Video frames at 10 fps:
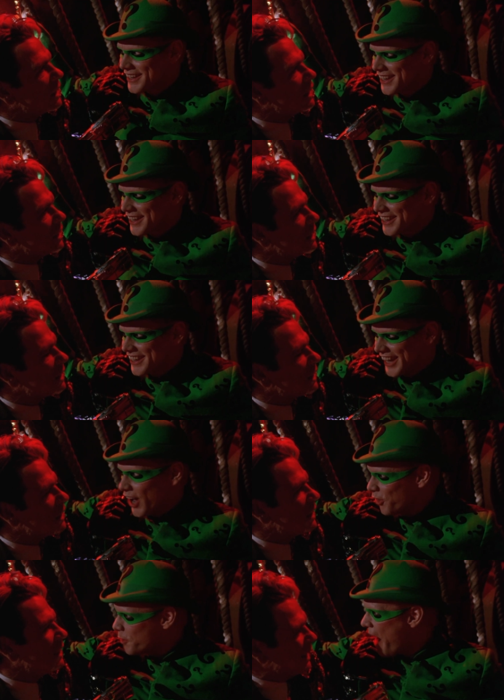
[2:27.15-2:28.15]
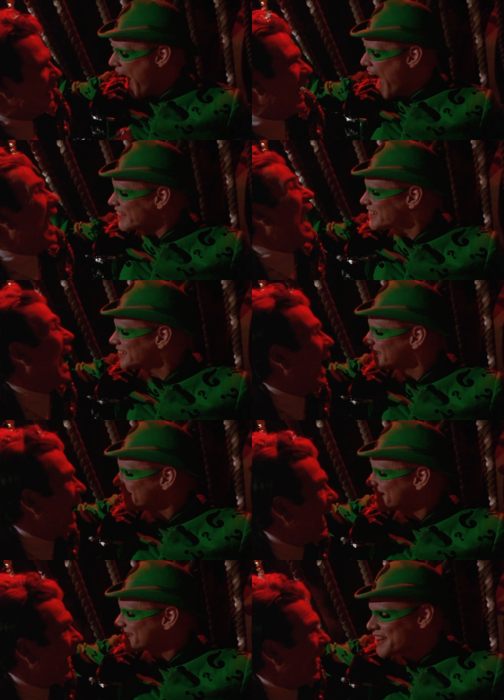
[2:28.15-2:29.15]
Stern Show claimed that when he met
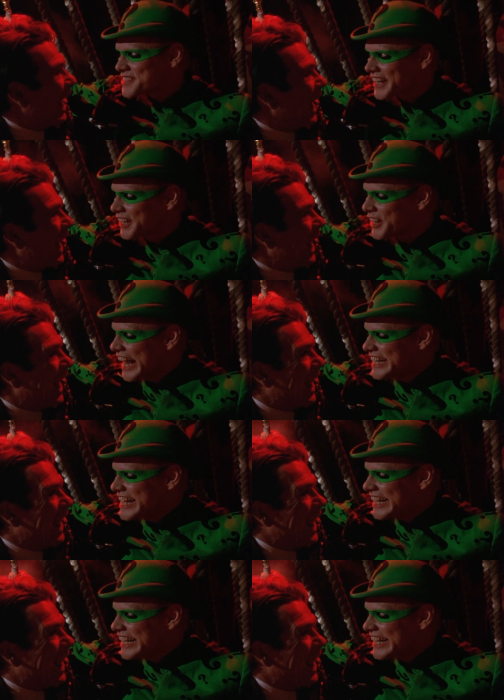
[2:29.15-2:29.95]
Tommy Lee Jones,